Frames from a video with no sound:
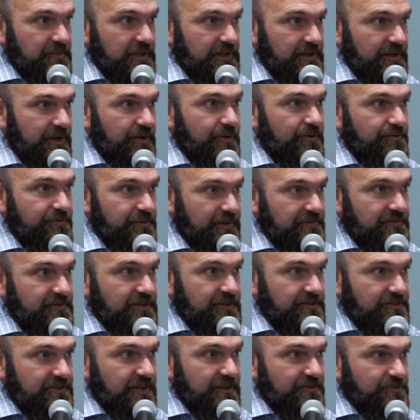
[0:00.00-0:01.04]
Below
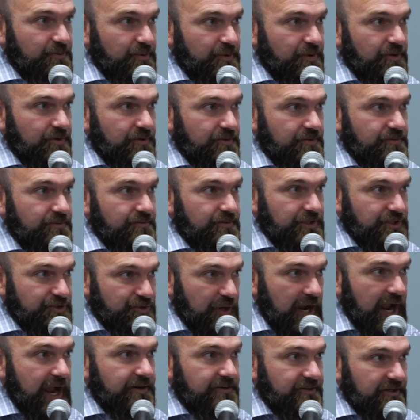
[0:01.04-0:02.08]
50 says we're
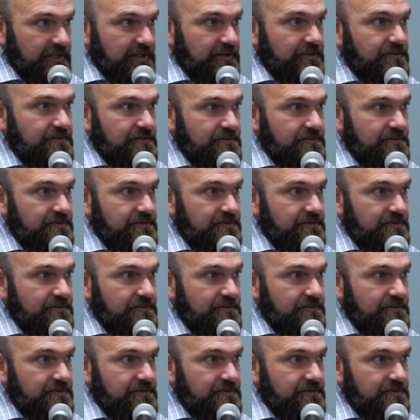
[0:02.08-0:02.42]
retracting.